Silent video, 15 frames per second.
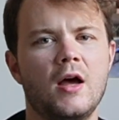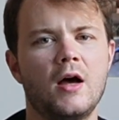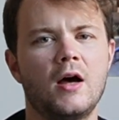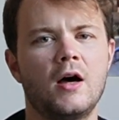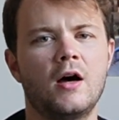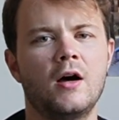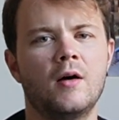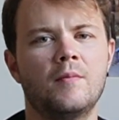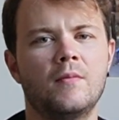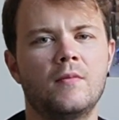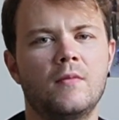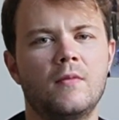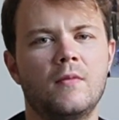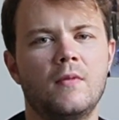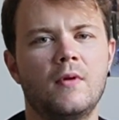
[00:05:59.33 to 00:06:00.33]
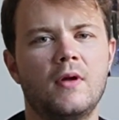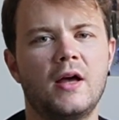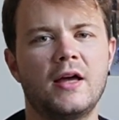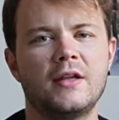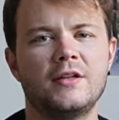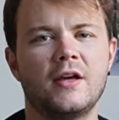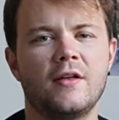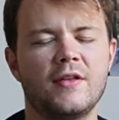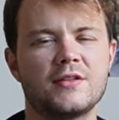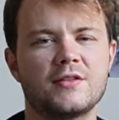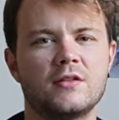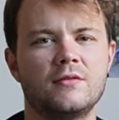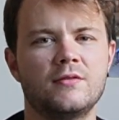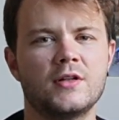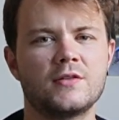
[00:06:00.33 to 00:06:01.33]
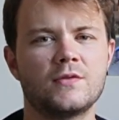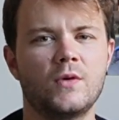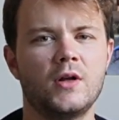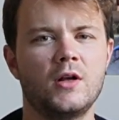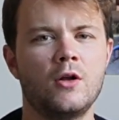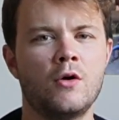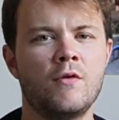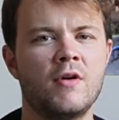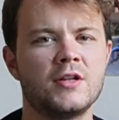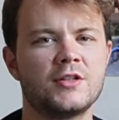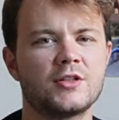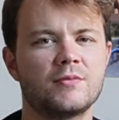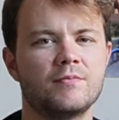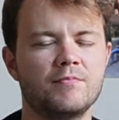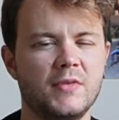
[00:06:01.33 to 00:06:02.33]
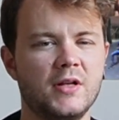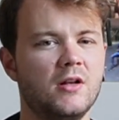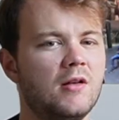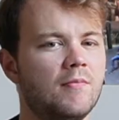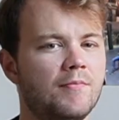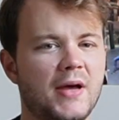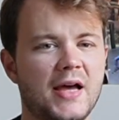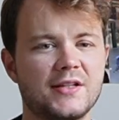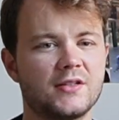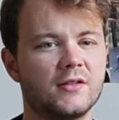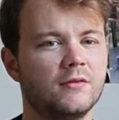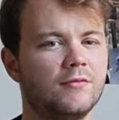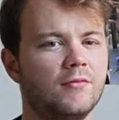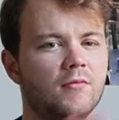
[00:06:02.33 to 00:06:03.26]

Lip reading: And yeah, that's a diversified, low risk, passive,